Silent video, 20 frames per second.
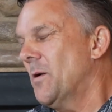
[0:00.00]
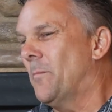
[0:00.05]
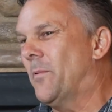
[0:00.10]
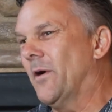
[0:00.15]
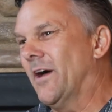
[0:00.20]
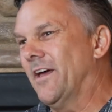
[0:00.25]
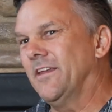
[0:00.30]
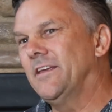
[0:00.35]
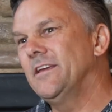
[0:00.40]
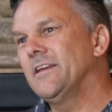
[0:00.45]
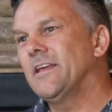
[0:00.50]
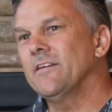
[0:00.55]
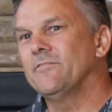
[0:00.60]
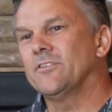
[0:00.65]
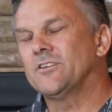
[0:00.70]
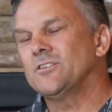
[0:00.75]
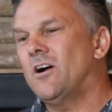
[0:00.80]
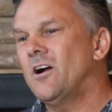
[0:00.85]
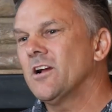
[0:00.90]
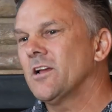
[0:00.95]
But he
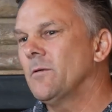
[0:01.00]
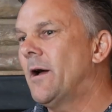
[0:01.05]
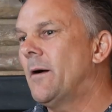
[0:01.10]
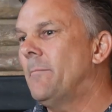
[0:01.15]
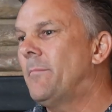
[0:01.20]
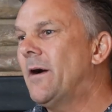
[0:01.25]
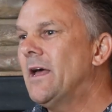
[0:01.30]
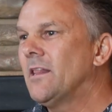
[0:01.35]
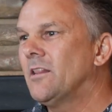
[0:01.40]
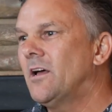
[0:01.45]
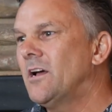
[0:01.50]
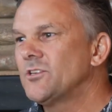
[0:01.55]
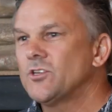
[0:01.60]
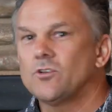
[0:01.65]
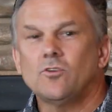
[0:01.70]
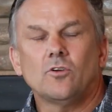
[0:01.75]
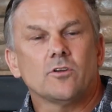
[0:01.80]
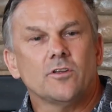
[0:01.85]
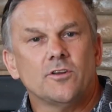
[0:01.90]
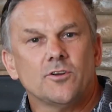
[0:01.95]
gave a talk about
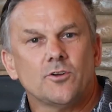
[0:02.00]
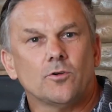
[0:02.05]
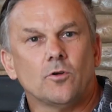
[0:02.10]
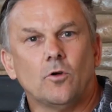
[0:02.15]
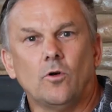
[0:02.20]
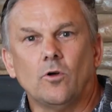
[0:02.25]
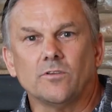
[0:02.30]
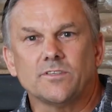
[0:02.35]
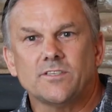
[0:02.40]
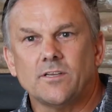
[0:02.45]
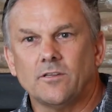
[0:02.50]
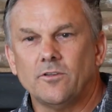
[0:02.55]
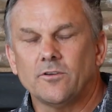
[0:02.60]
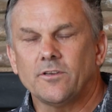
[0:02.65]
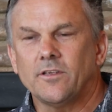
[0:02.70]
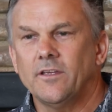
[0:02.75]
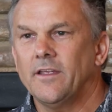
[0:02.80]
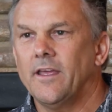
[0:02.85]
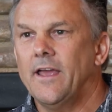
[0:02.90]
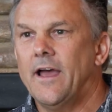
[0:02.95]
biological control, so
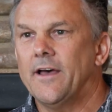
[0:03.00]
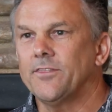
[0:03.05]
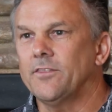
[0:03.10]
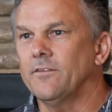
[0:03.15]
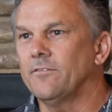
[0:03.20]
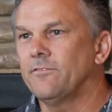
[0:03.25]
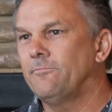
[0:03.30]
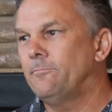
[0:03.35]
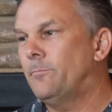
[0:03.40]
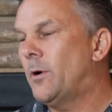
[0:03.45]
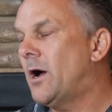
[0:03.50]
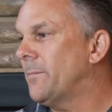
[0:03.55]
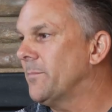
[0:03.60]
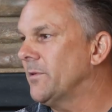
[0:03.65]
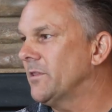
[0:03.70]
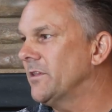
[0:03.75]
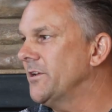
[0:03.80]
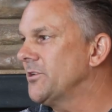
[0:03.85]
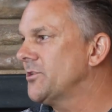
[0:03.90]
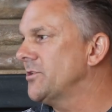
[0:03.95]
looking at the
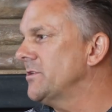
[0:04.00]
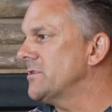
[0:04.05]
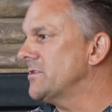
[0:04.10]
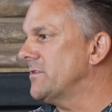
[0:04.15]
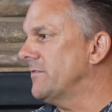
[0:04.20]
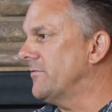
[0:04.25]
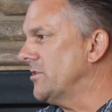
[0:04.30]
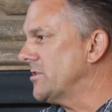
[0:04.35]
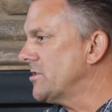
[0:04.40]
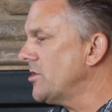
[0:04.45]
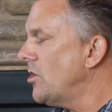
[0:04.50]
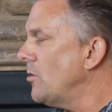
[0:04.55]
populations of the